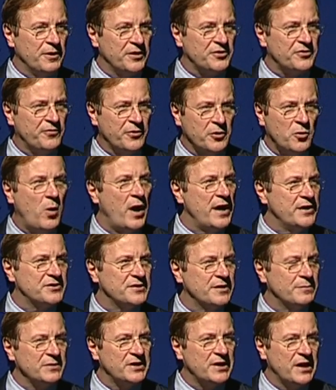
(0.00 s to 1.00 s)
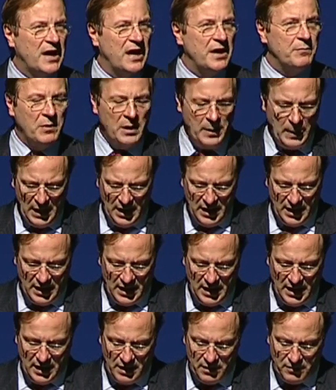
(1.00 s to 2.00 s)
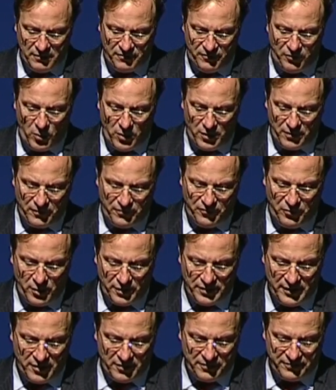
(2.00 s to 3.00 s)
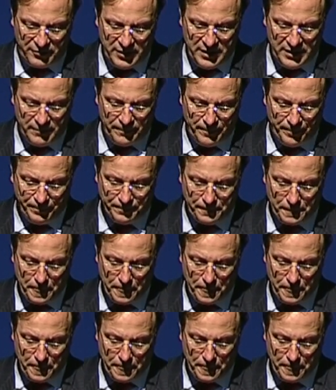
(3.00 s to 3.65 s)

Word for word: risk for quite some time uh, for, for their freedom.